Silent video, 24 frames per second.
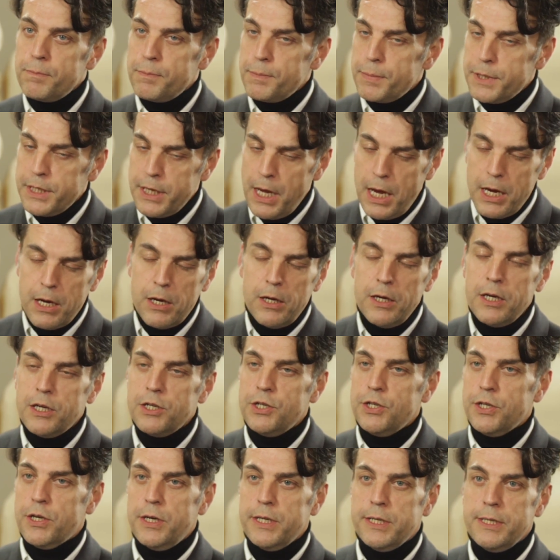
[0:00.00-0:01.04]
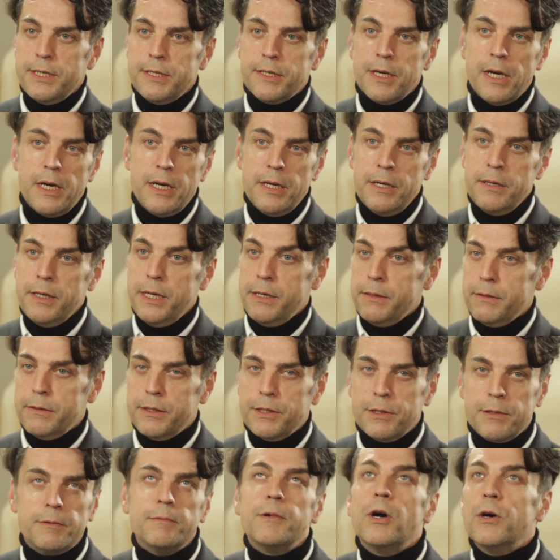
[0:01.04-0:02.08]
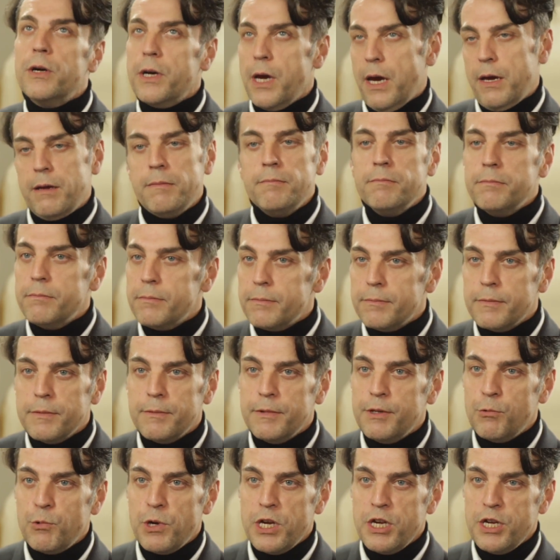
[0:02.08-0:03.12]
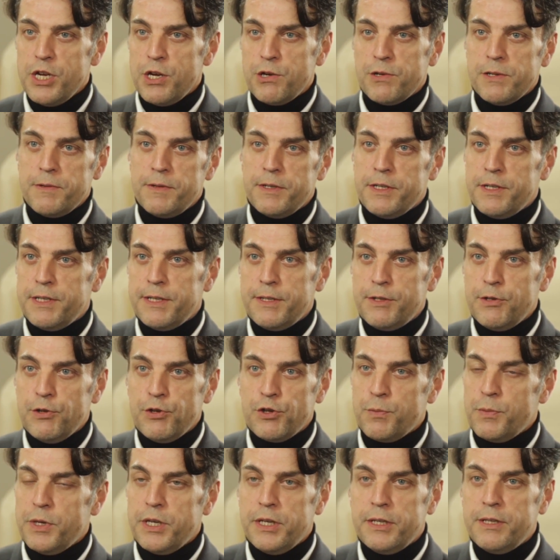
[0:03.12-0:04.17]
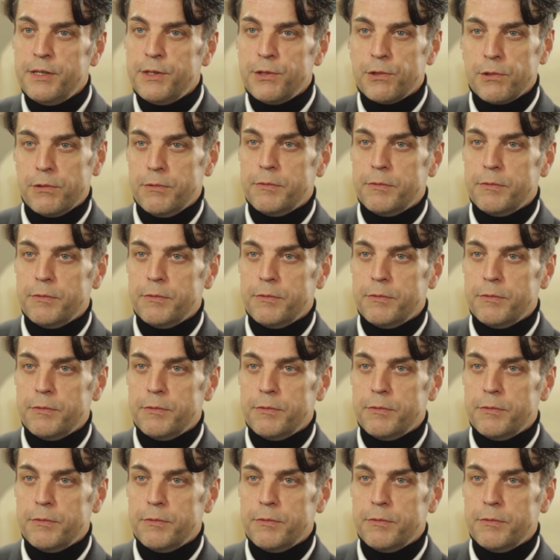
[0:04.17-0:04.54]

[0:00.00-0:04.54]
psychological insight, into we use this term, into